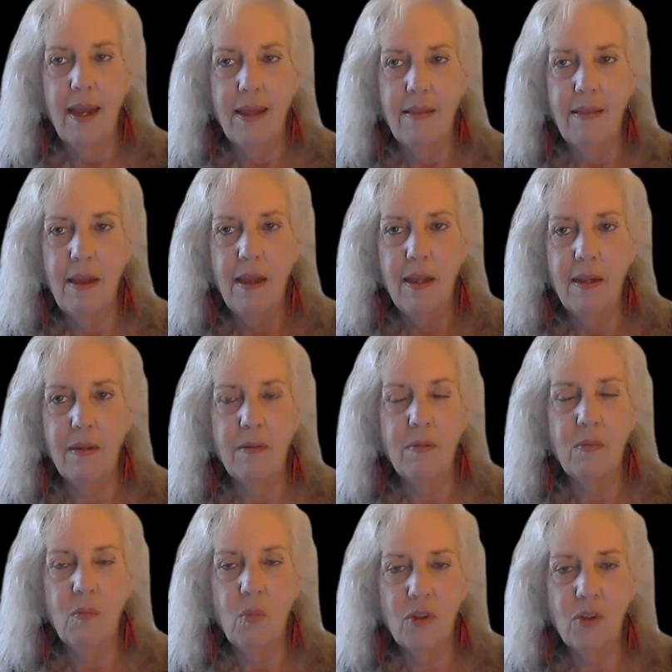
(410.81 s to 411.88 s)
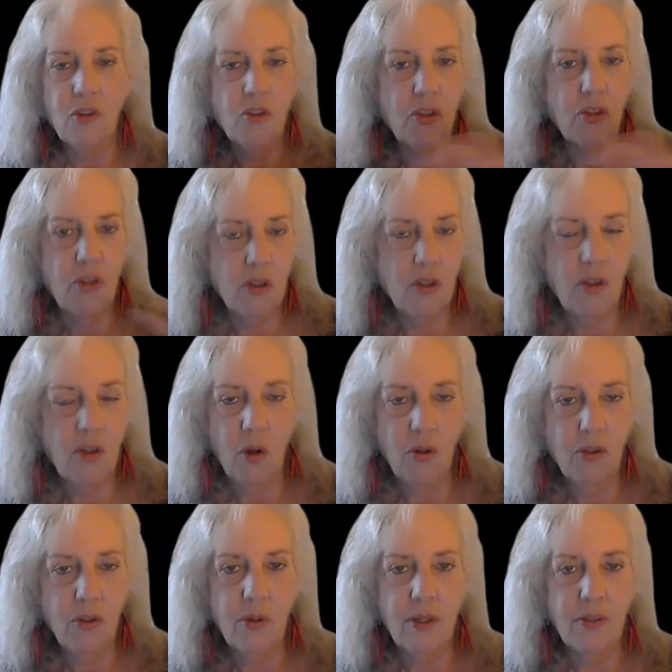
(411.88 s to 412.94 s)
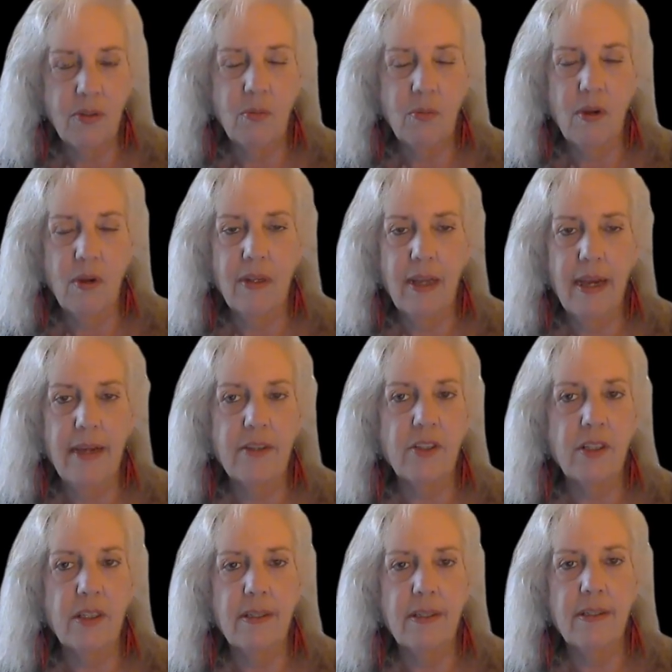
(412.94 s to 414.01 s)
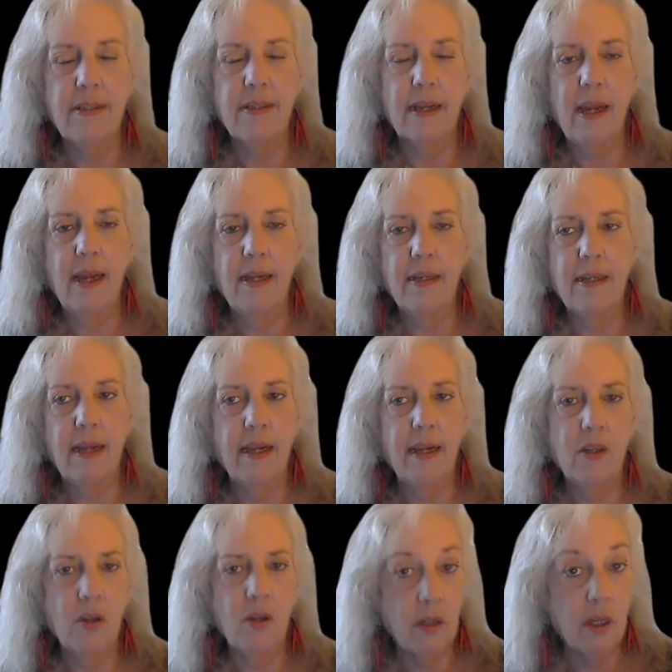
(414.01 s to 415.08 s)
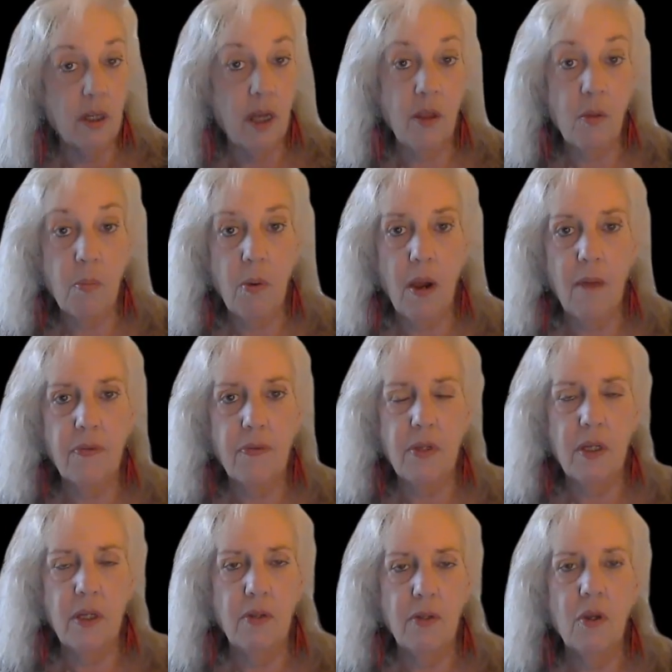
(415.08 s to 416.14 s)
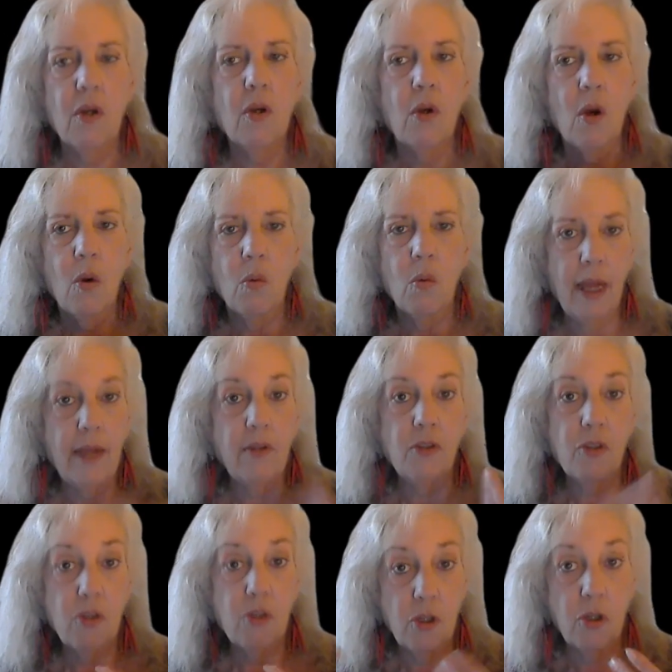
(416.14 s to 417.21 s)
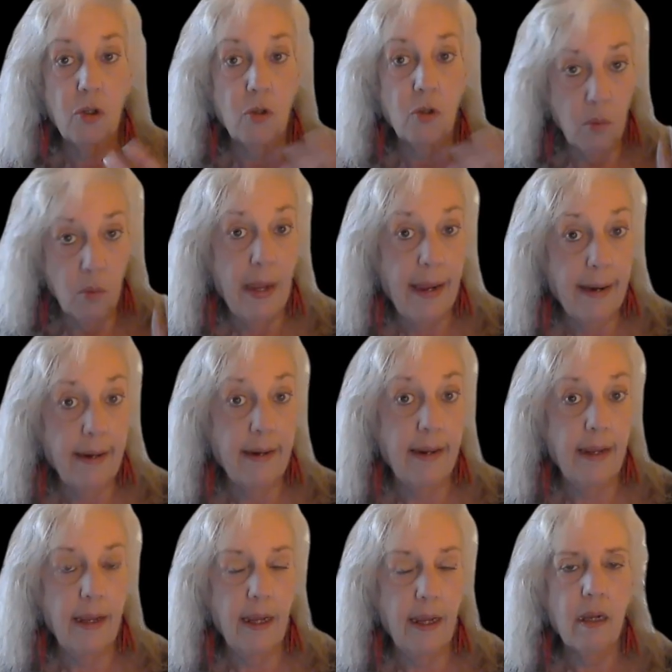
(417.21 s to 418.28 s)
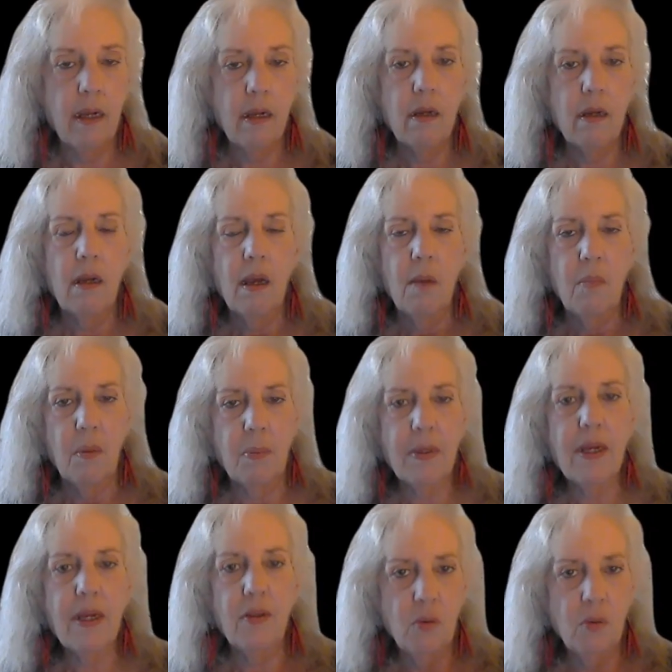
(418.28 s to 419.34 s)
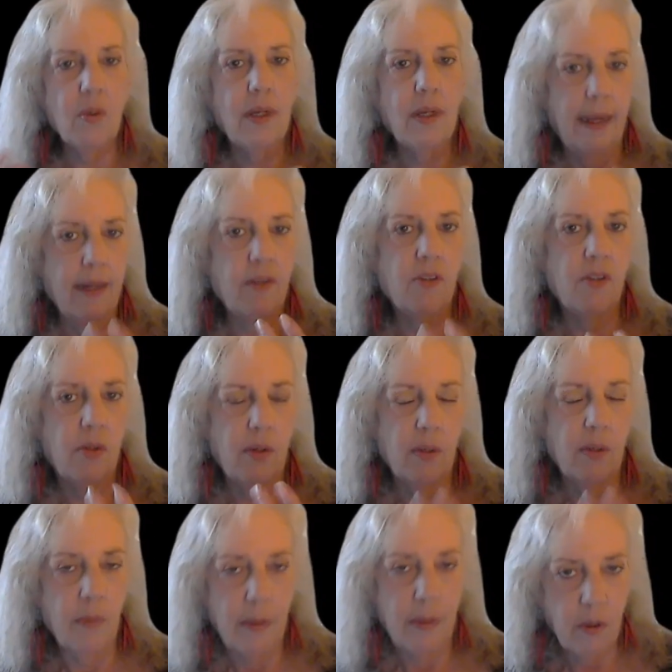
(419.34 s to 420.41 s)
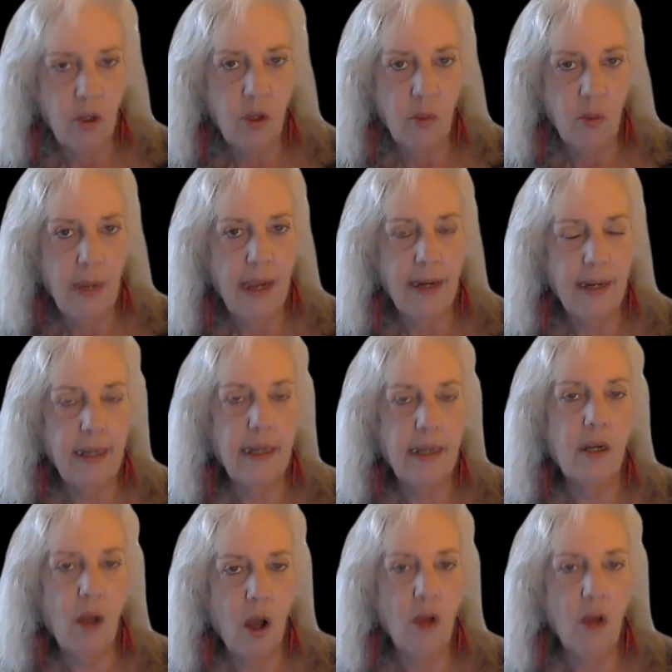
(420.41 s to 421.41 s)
and, and what's told to us in Revelations and Daniel and other prophecies relates to humanity. But because it relates to humanity, it